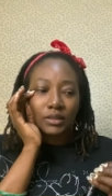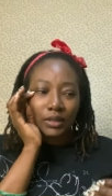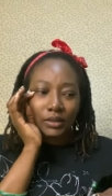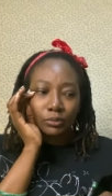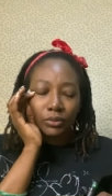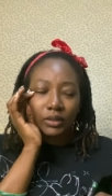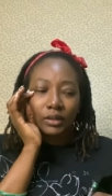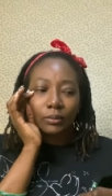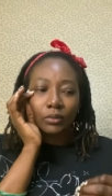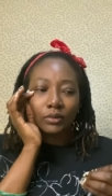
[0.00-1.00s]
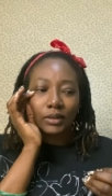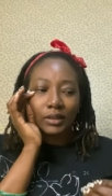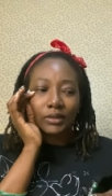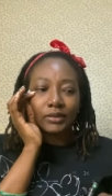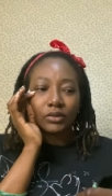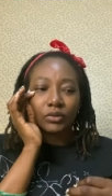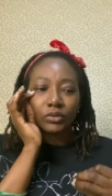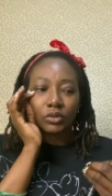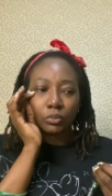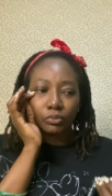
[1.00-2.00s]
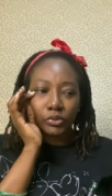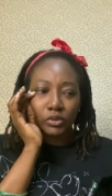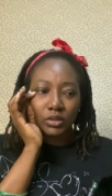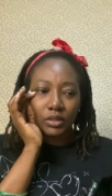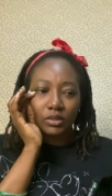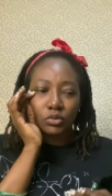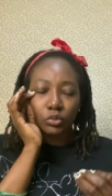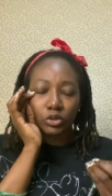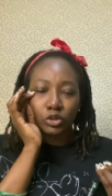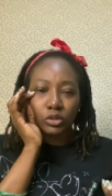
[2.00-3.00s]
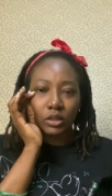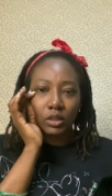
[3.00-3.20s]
deliberate about learning the process, what you